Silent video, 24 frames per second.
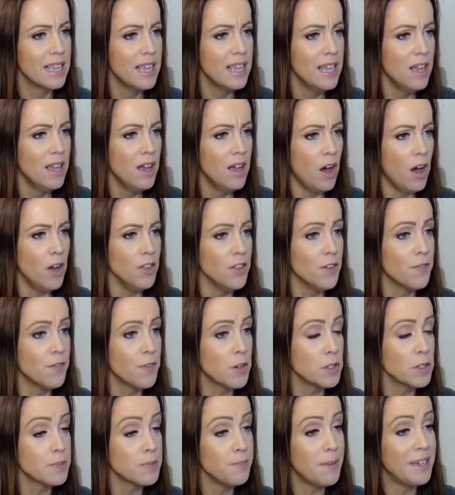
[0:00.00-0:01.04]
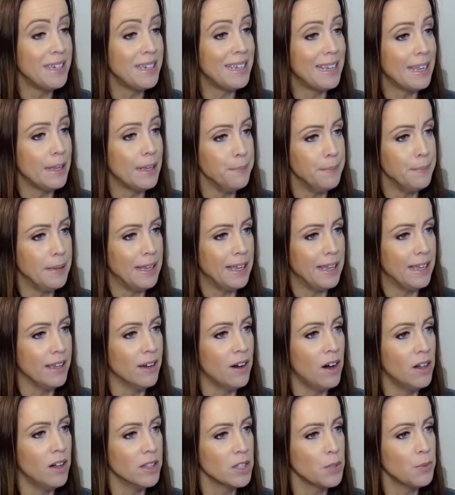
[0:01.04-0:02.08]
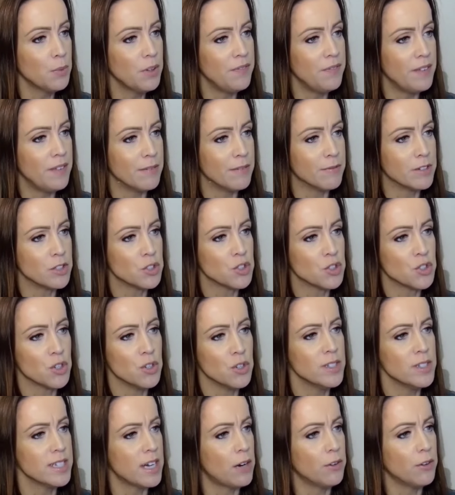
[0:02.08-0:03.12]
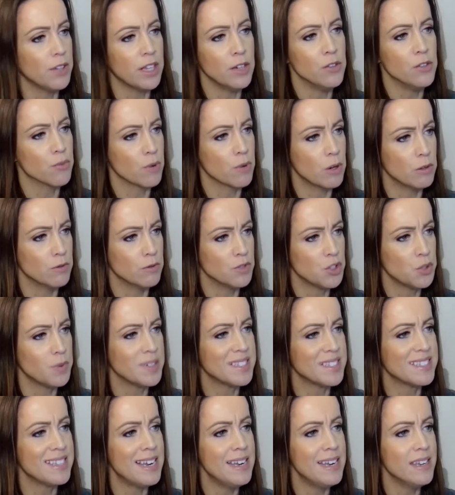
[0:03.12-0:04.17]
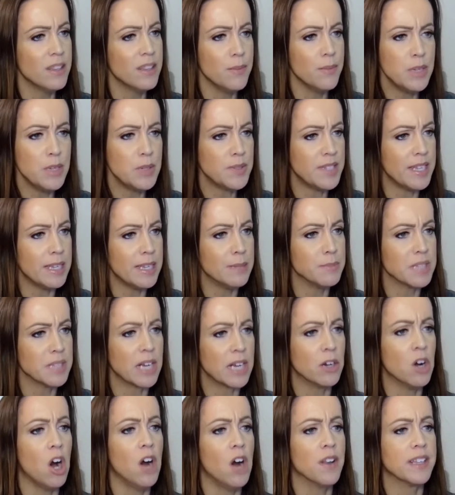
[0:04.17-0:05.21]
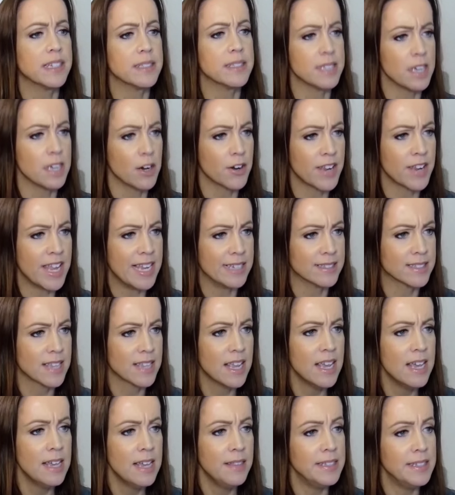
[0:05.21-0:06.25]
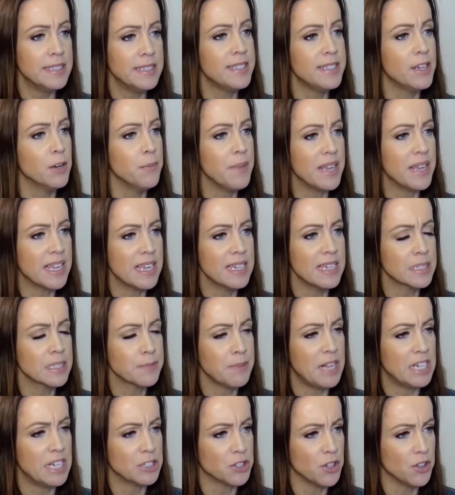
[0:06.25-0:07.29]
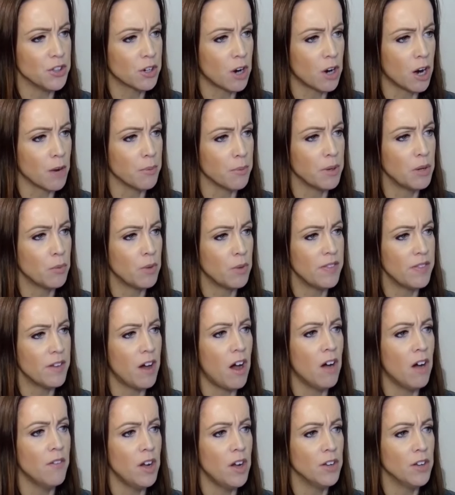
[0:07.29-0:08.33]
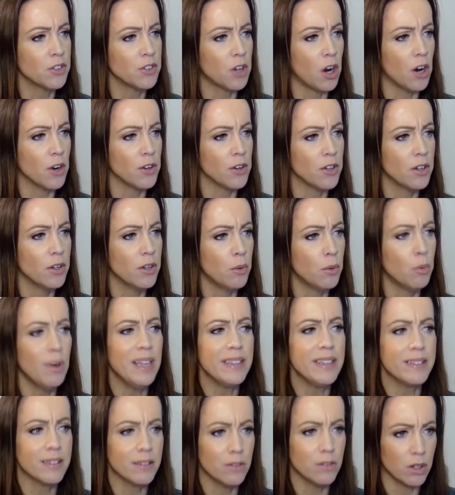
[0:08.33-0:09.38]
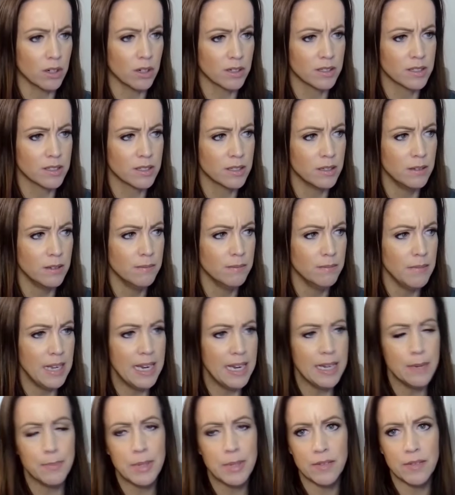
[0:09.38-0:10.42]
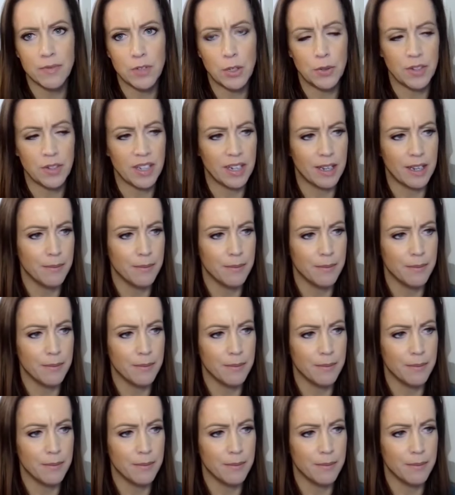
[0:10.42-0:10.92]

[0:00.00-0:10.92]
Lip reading: on the first Monday in May, Hollywood favorites turned out in droves to ascend the museum's iconic staircase, this year making a splash on the carpet with avant-garde, wet looks, and a bit of nudity.